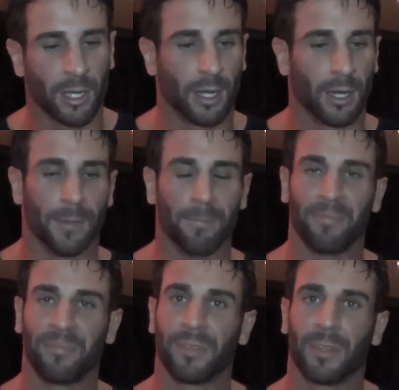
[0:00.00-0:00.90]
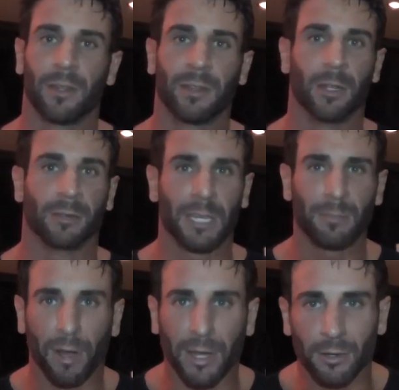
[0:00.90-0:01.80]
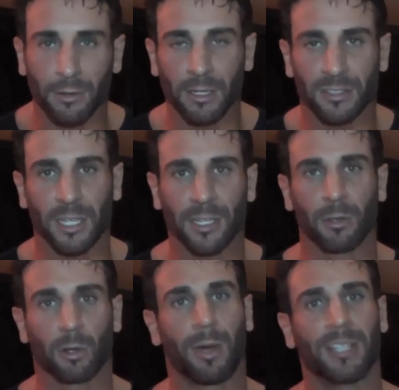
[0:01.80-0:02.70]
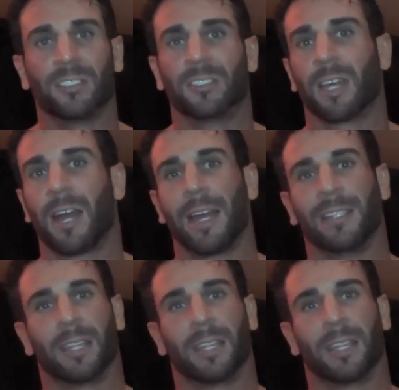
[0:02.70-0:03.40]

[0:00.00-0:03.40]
Um, you know, keep writing your, you know, sending in your questions, guys.